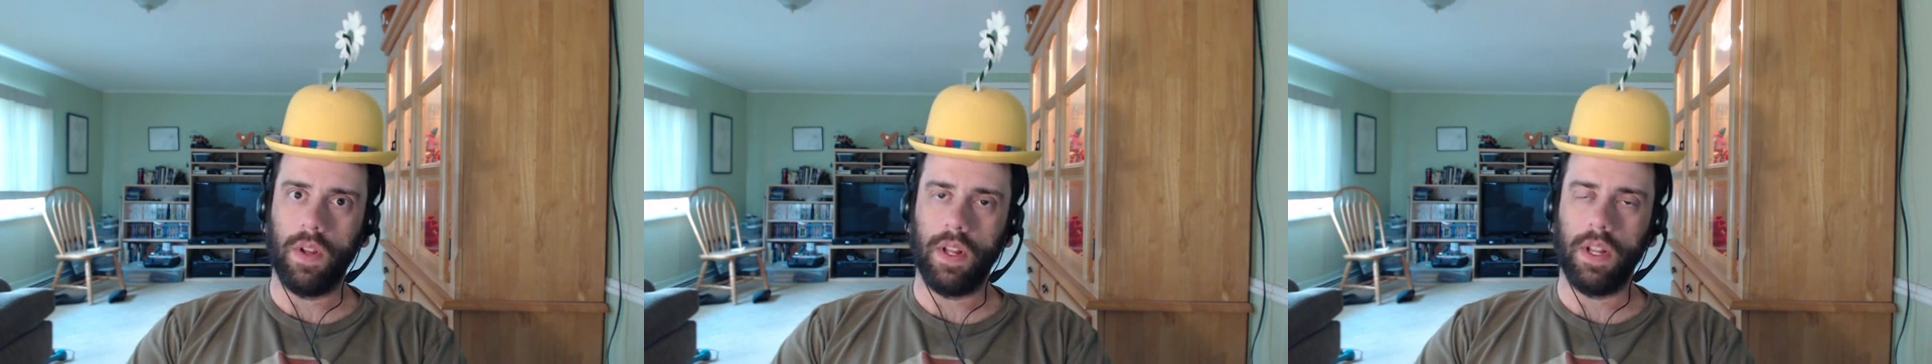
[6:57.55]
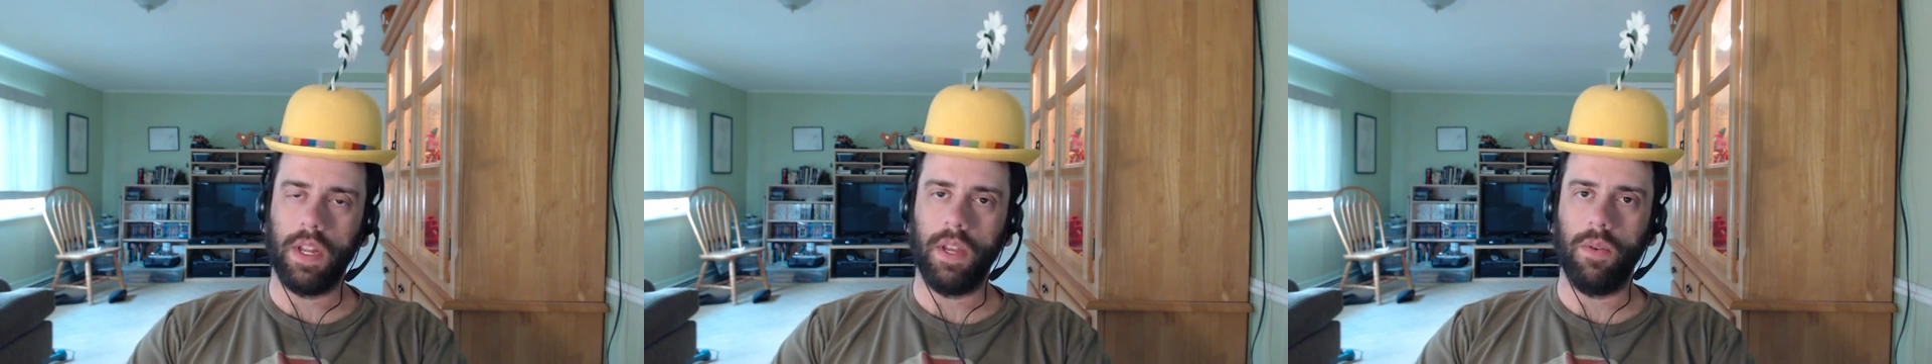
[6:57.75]

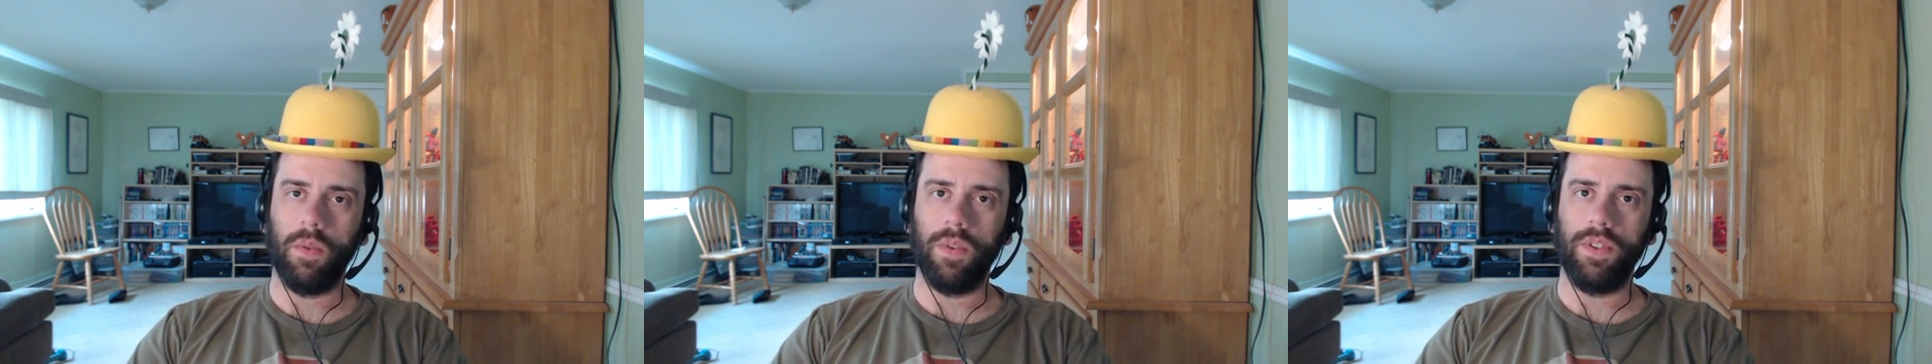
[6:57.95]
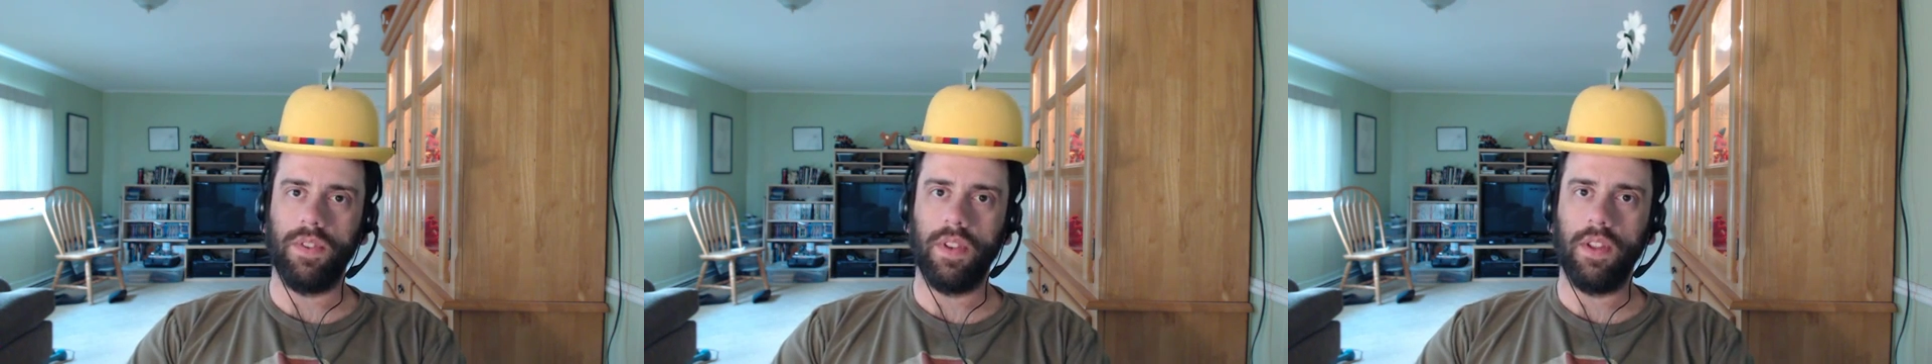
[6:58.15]
and he
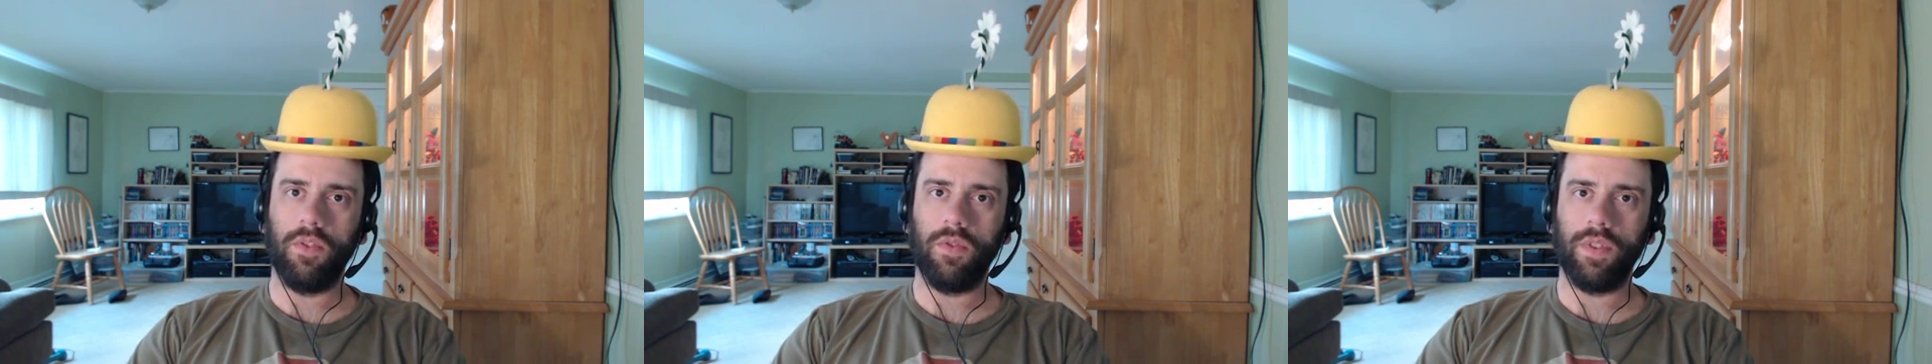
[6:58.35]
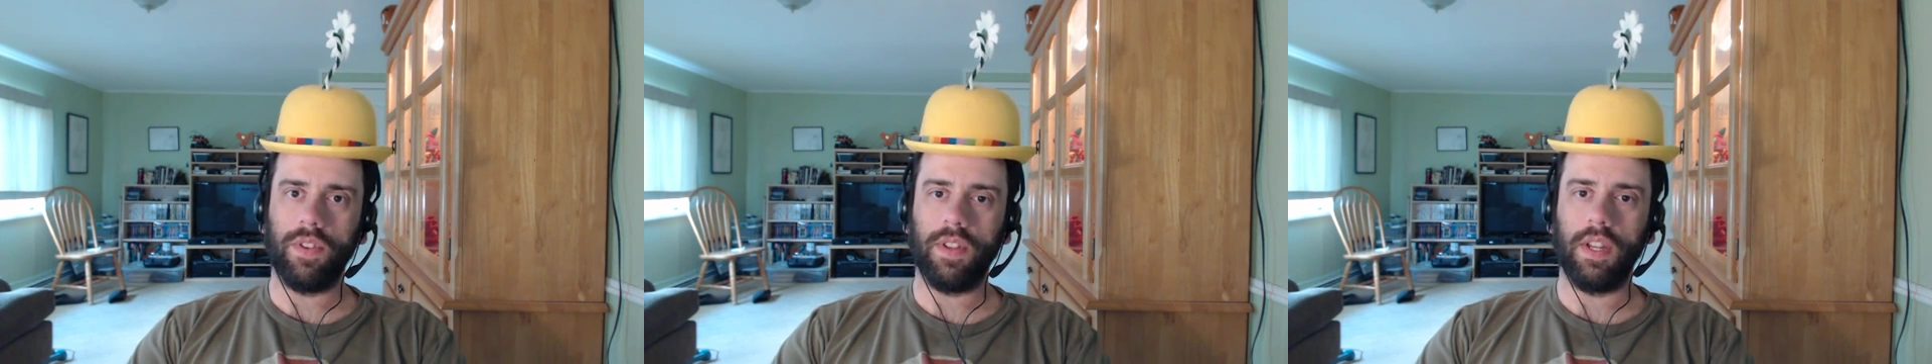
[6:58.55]
was
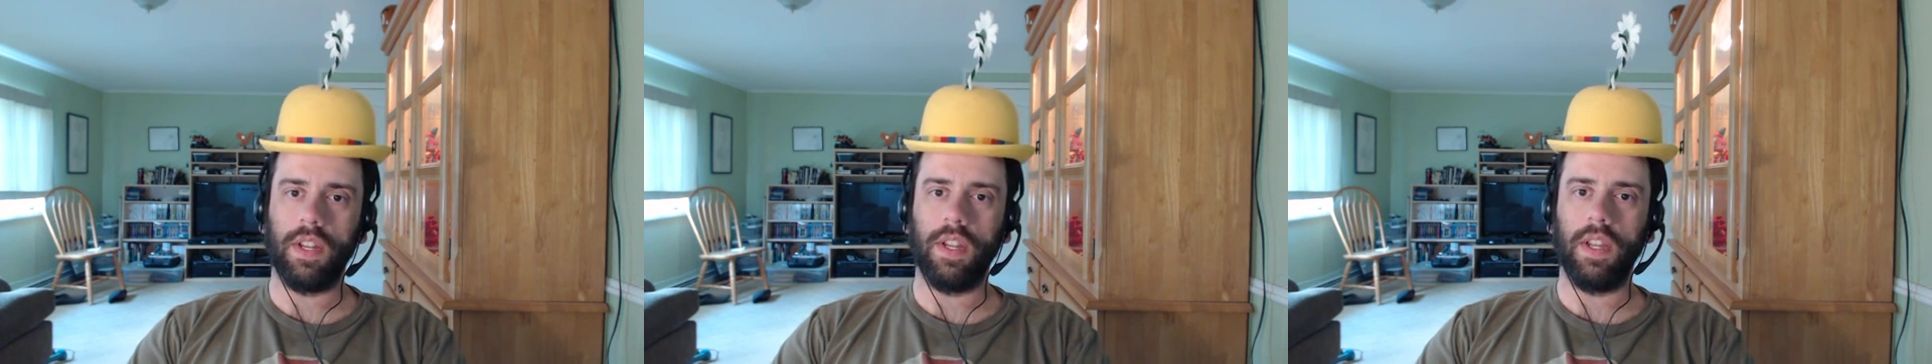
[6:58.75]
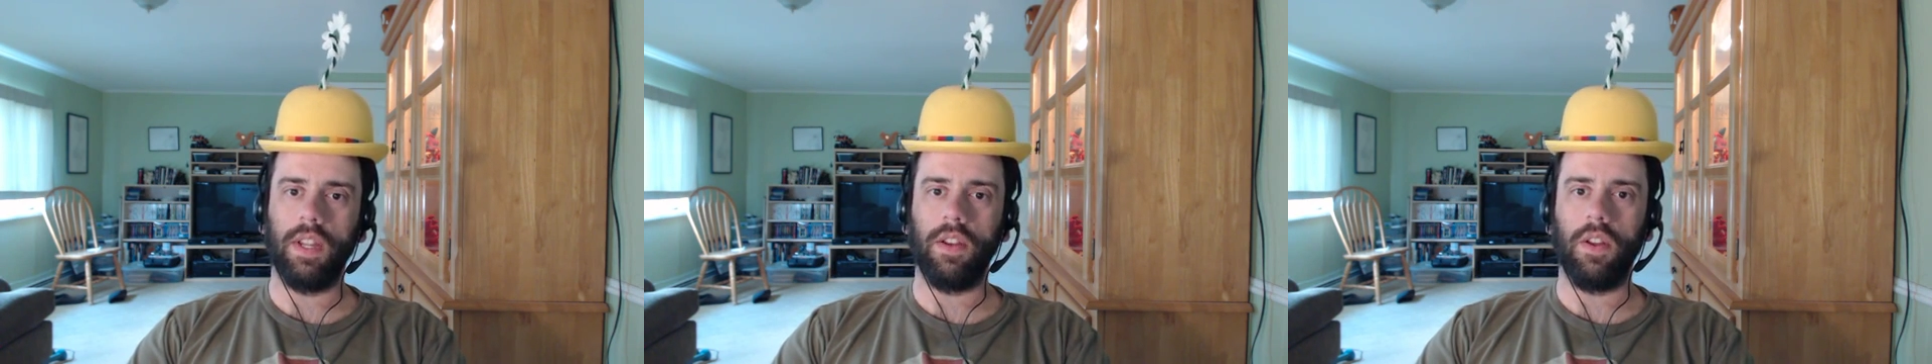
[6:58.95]

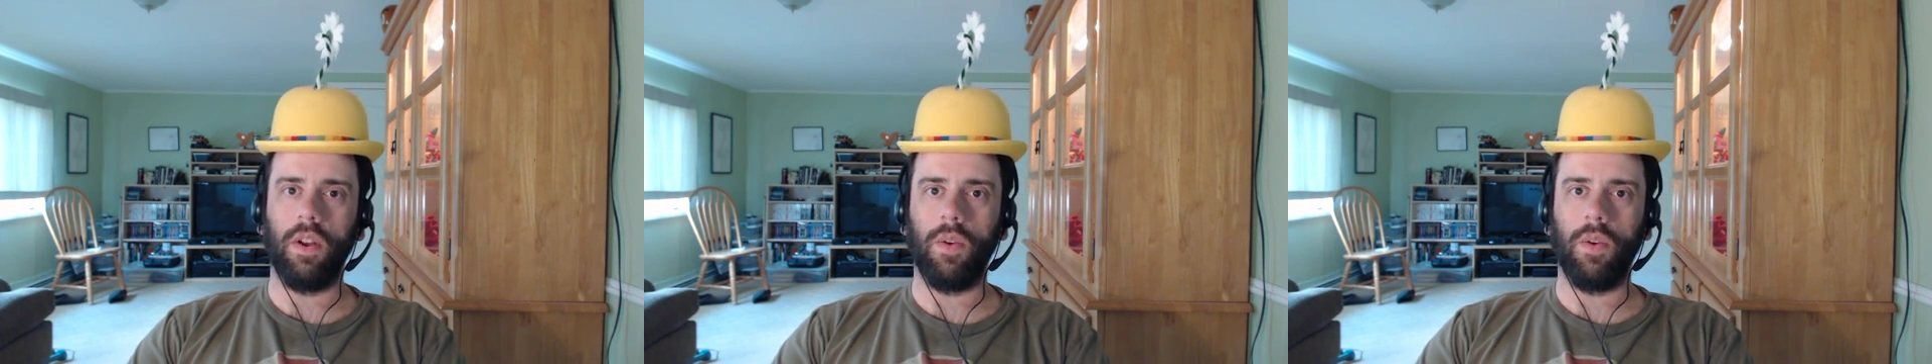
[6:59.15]
interested in